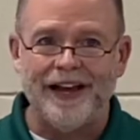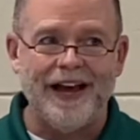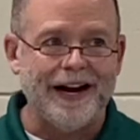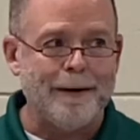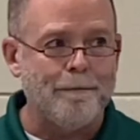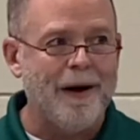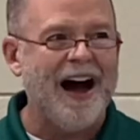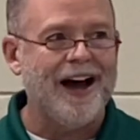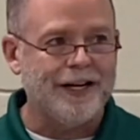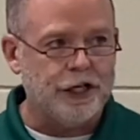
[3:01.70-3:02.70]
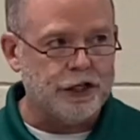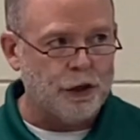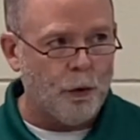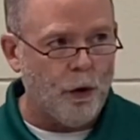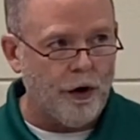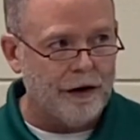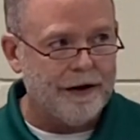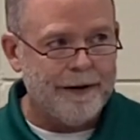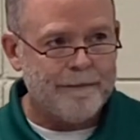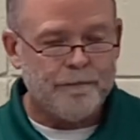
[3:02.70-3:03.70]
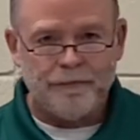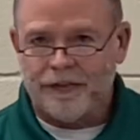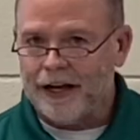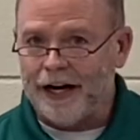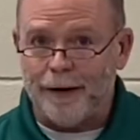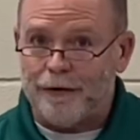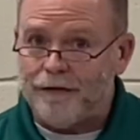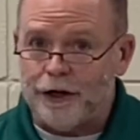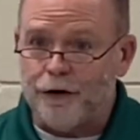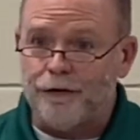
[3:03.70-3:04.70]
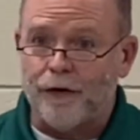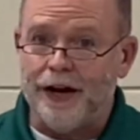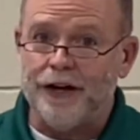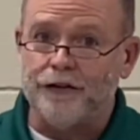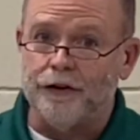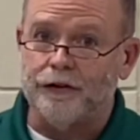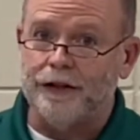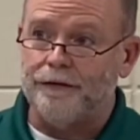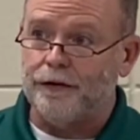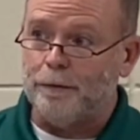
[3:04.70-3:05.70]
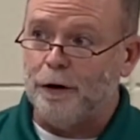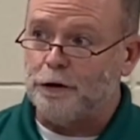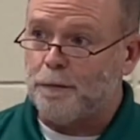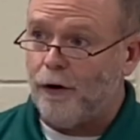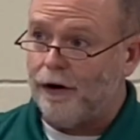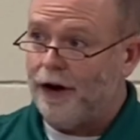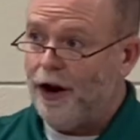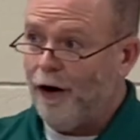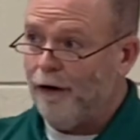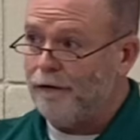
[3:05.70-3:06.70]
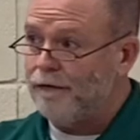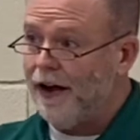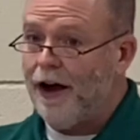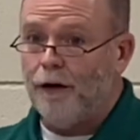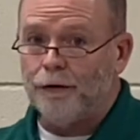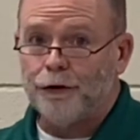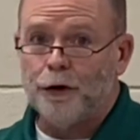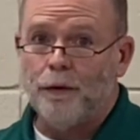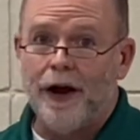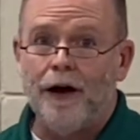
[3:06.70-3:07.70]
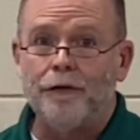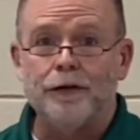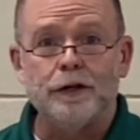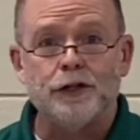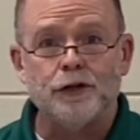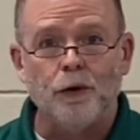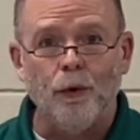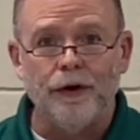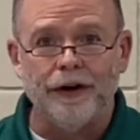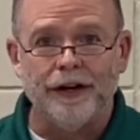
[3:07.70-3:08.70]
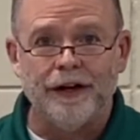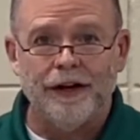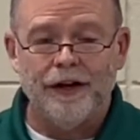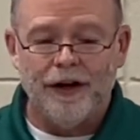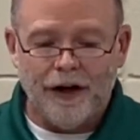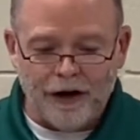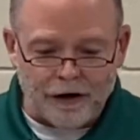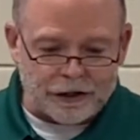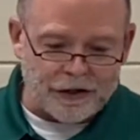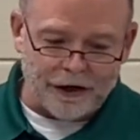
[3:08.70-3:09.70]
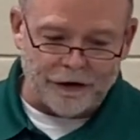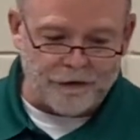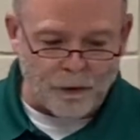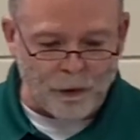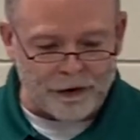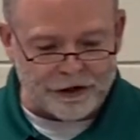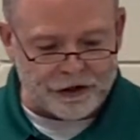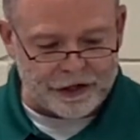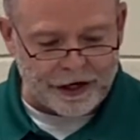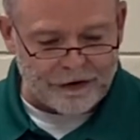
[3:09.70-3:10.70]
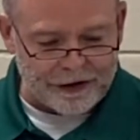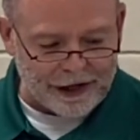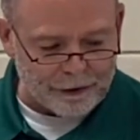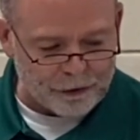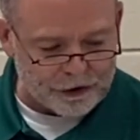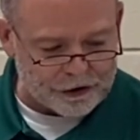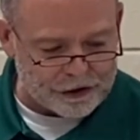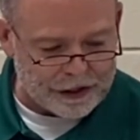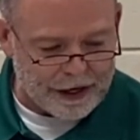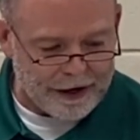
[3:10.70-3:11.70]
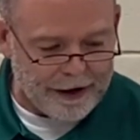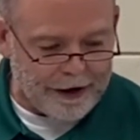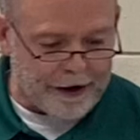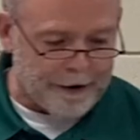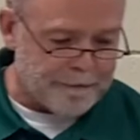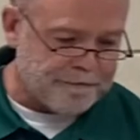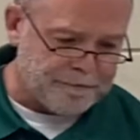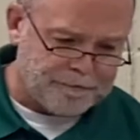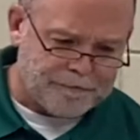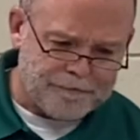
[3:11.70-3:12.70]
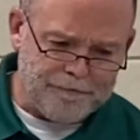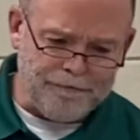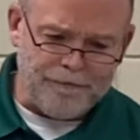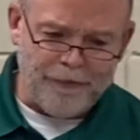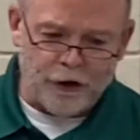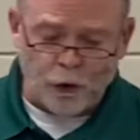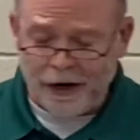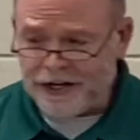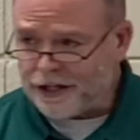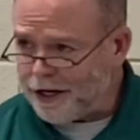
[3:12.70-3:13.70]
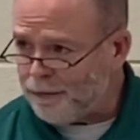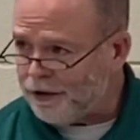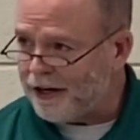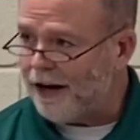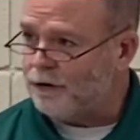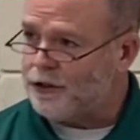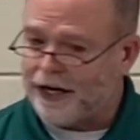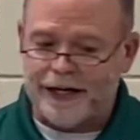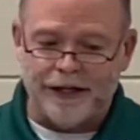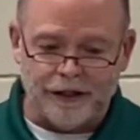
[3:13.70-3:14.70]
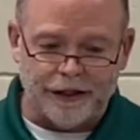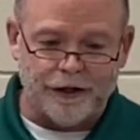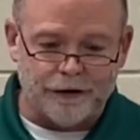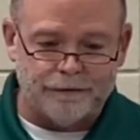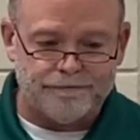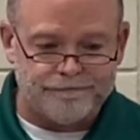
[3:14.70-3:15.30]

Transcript: They had a mind to work. And I'm giving you phrases that, for the most part, are found throughout this story. Also, I look forward to sharing that with us. Um, great team with an outstanding leader.